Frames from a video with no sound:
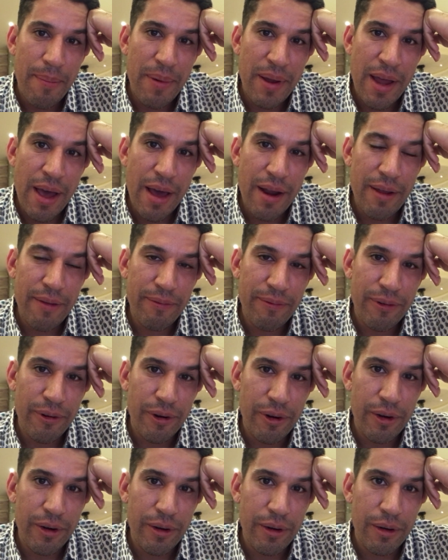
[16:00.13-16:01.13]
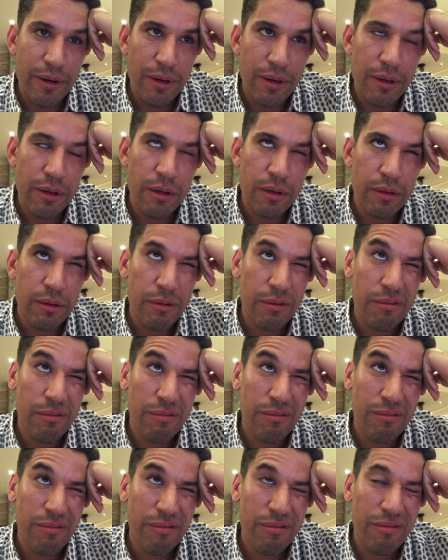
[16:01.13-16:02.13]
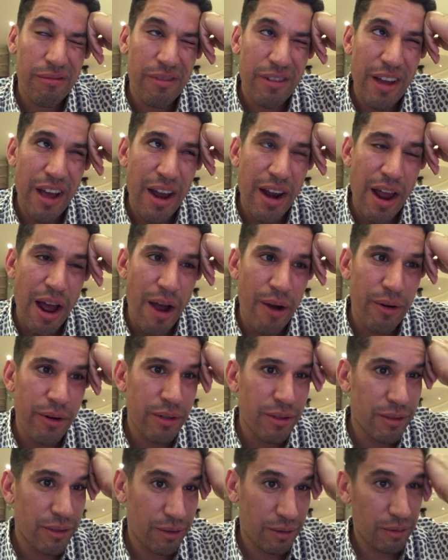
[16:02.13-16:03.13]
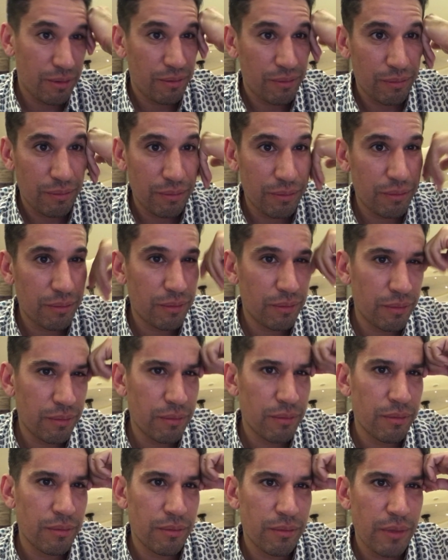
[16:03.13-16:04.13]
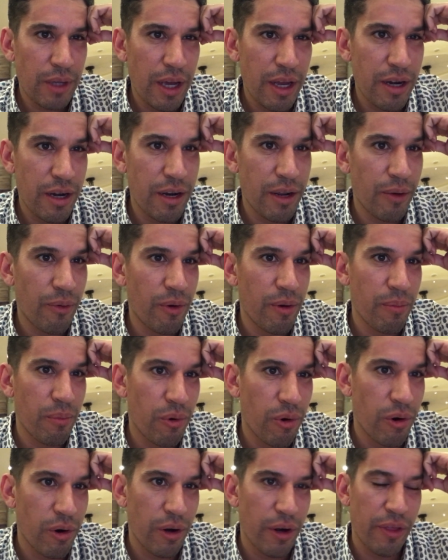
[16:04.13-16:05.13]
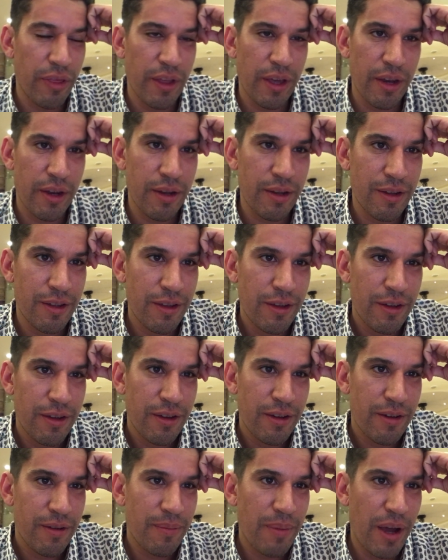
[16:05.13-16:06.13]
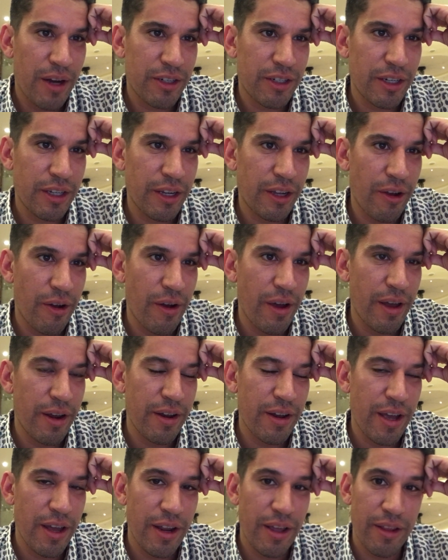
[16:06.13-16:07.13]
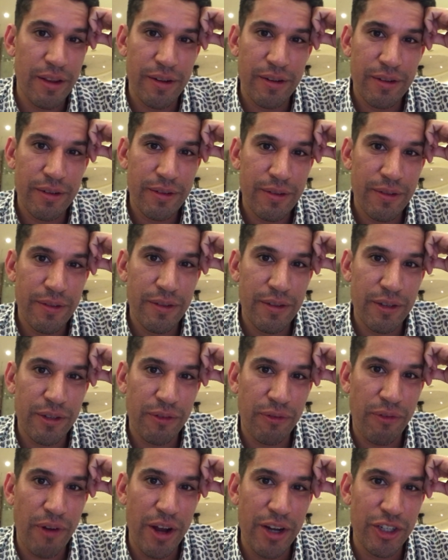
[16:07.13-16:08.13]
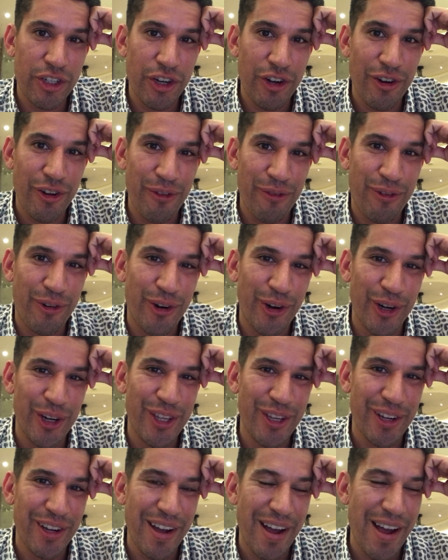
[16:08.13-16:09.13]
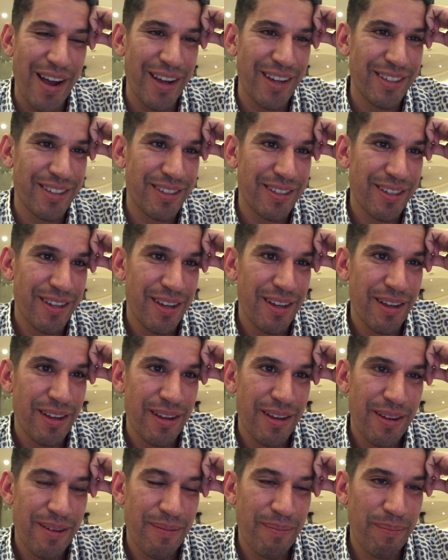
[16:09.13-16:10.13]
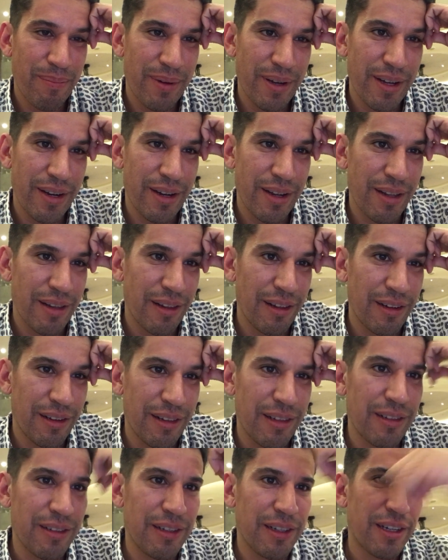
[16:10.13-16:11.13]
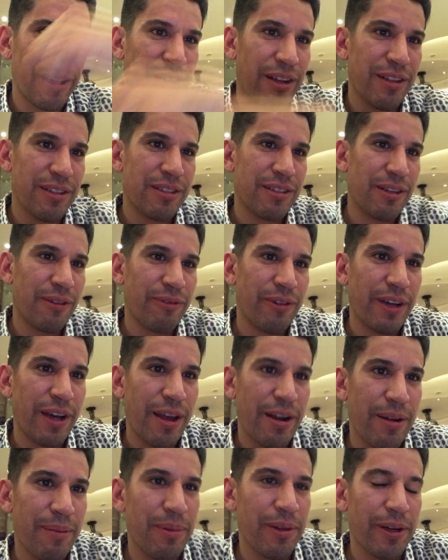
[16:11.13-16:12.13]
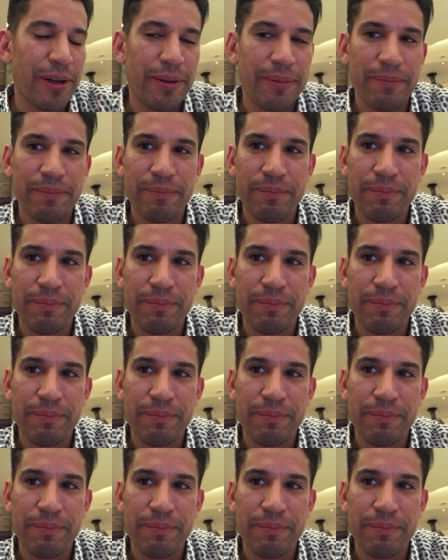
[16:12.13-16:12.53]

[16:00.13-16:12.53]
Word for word: up and at it for nine hours, editing one more, and then I'm actually gonna go ahead and edit this fight journal for you guys. But uh, look, look, look at all this stuff we got up. Look.